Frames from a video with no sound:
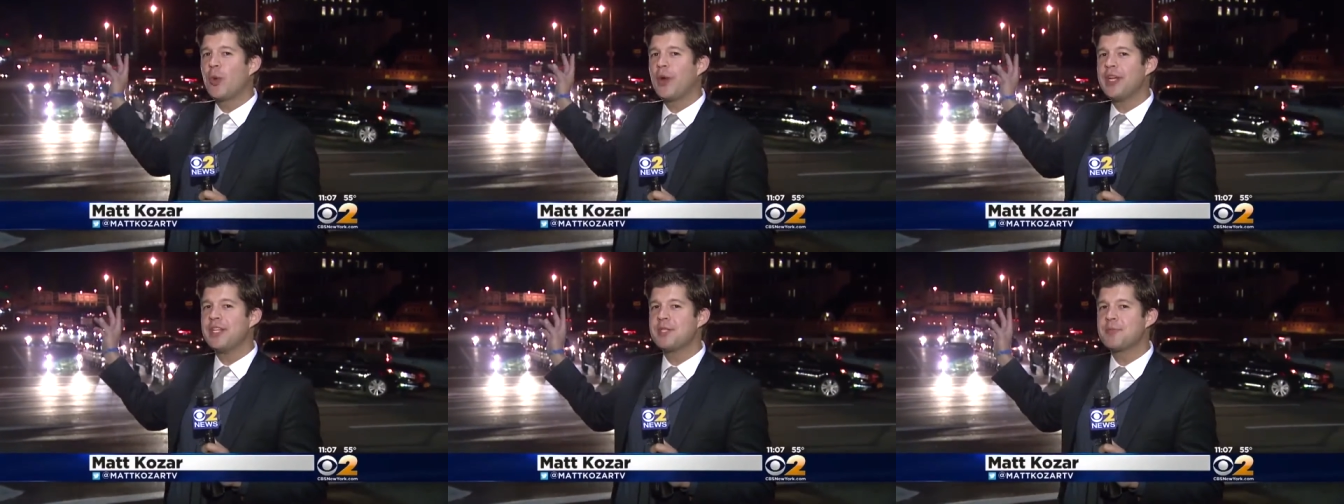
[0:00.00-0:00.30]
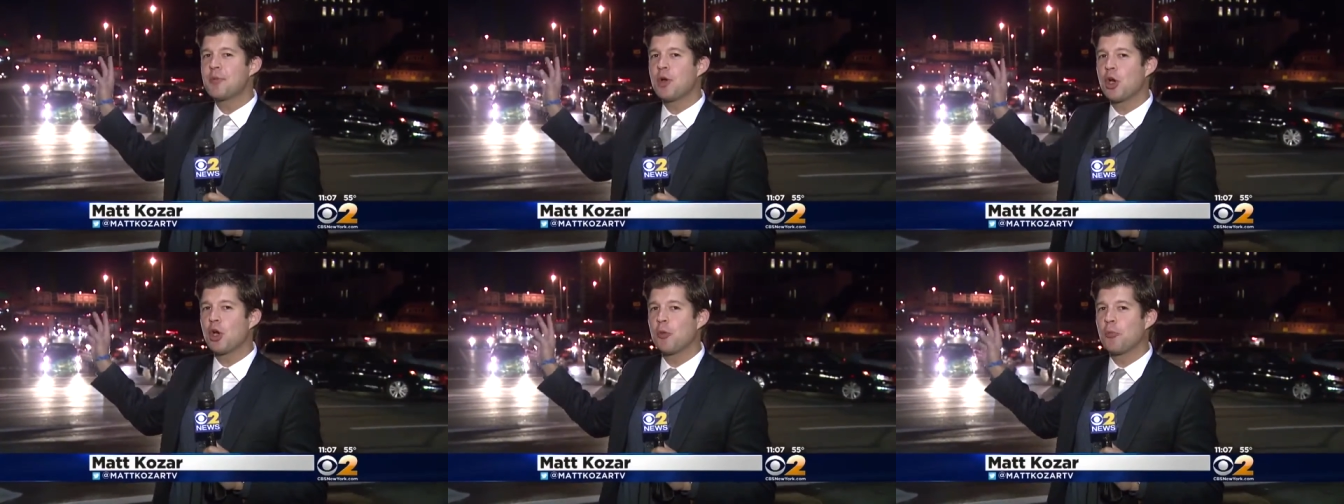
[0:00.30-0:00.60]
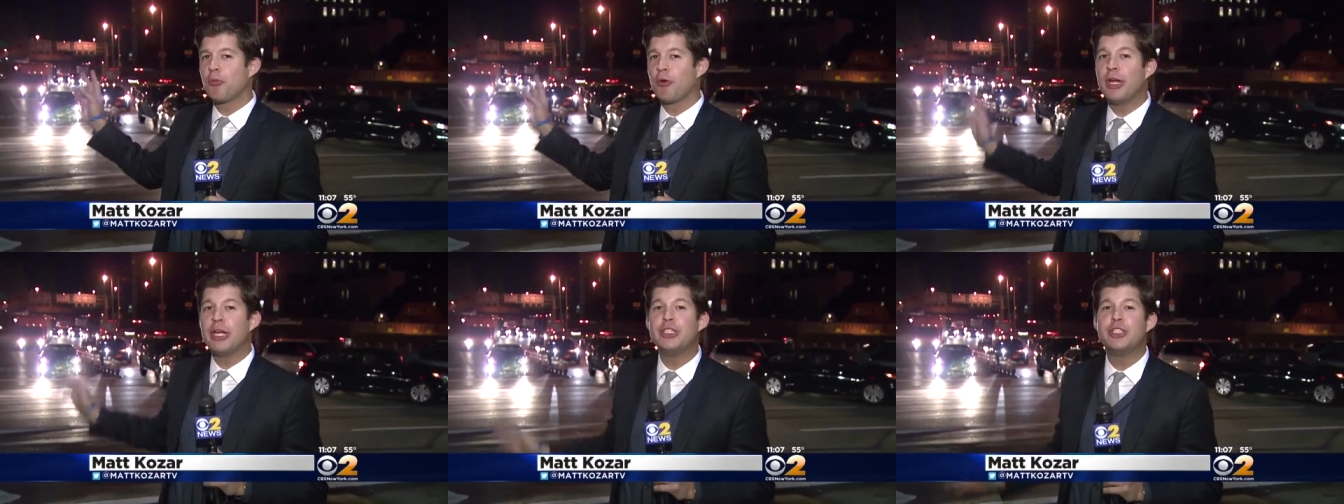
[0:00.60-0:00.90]

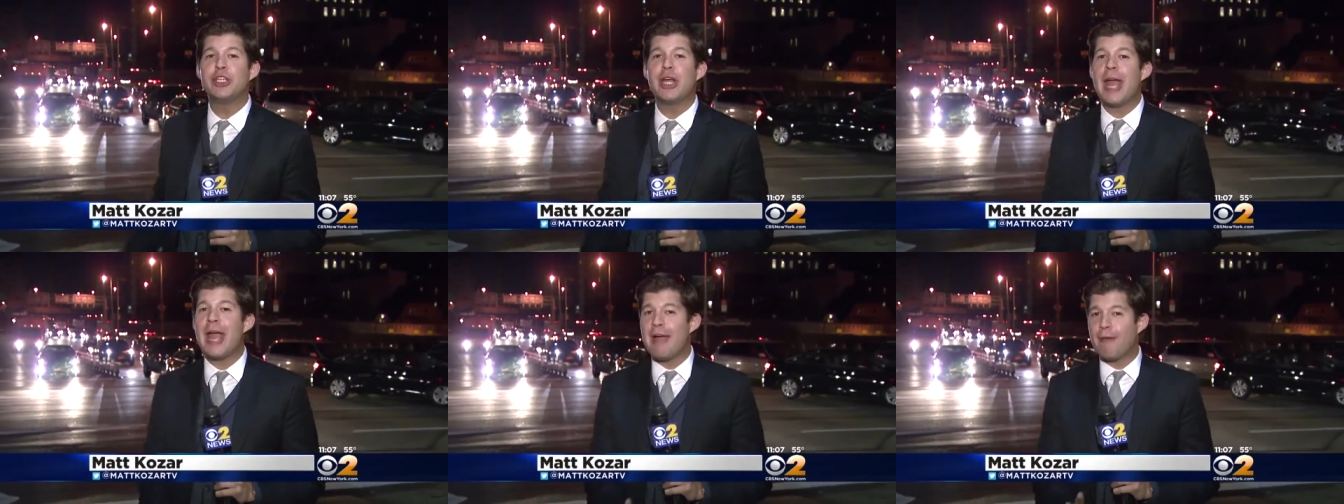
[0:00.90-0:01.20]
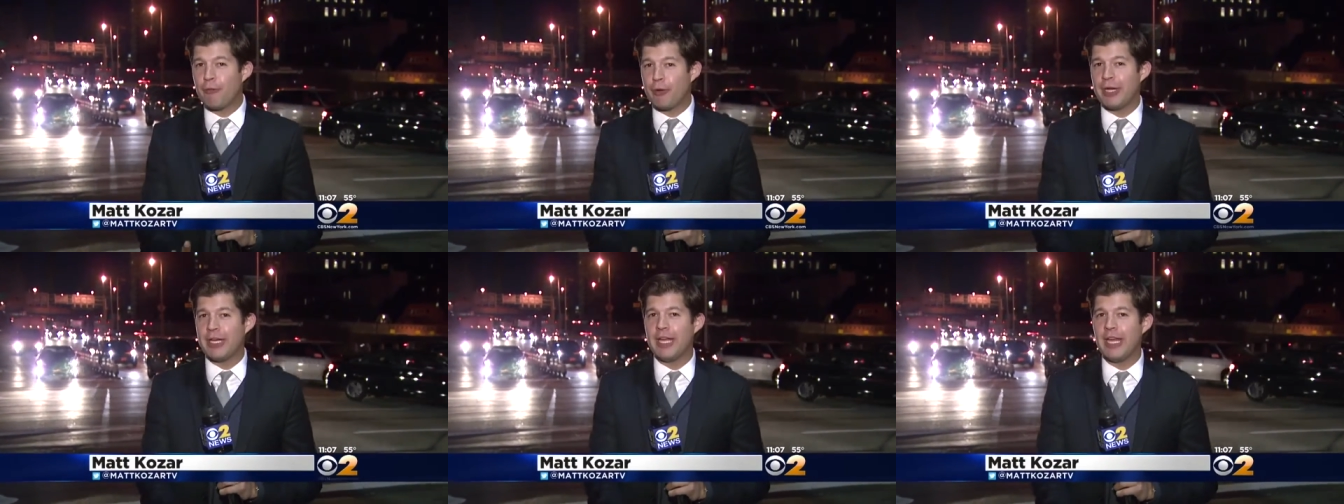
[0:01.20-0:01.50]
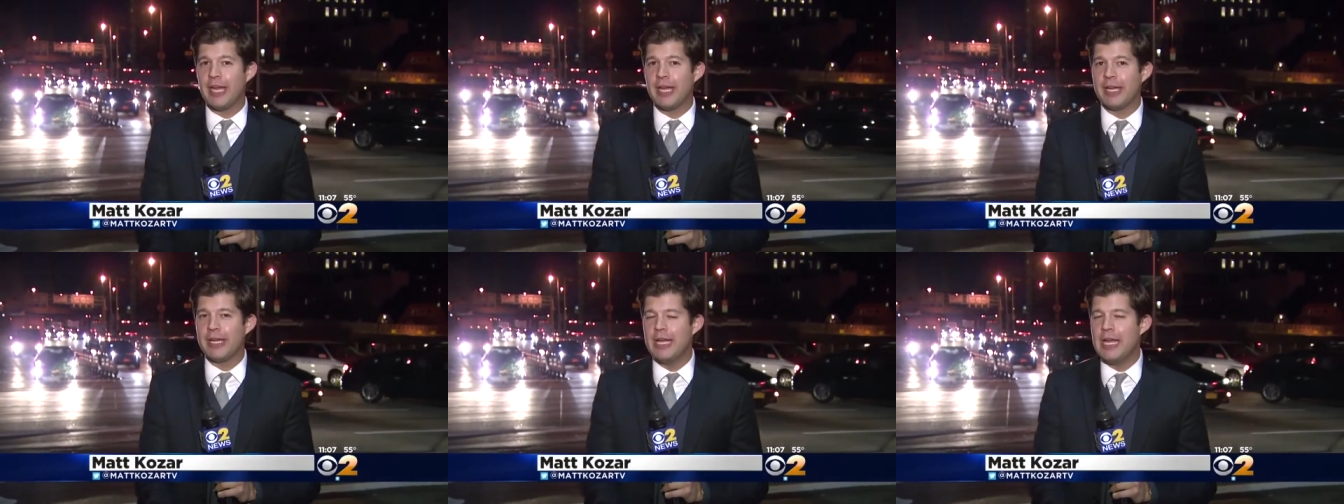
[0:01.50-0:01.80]
Queensboro Bridge every
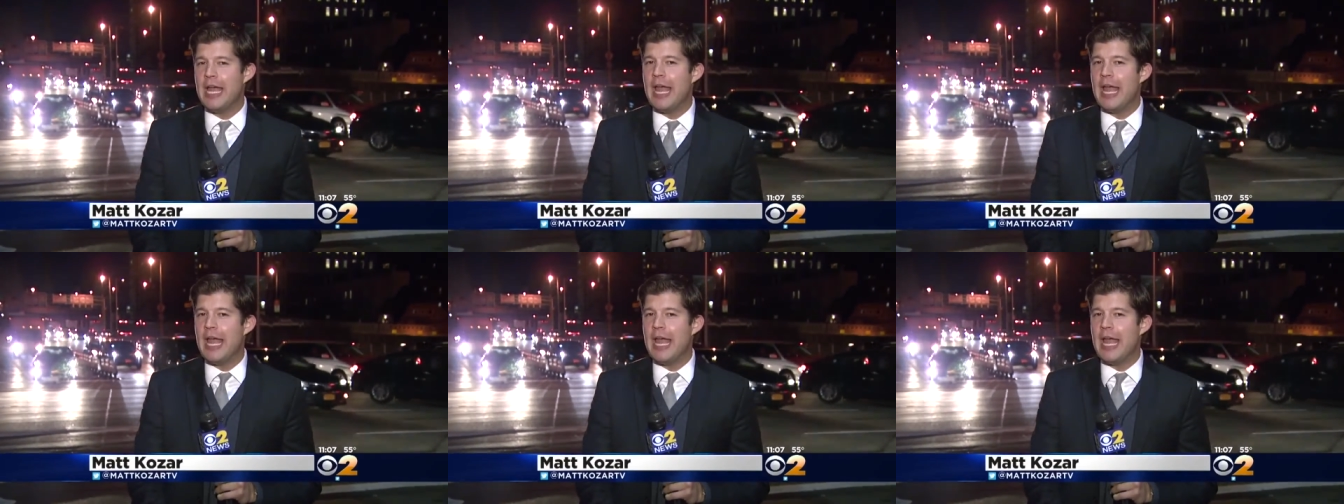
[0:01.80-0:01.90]
day.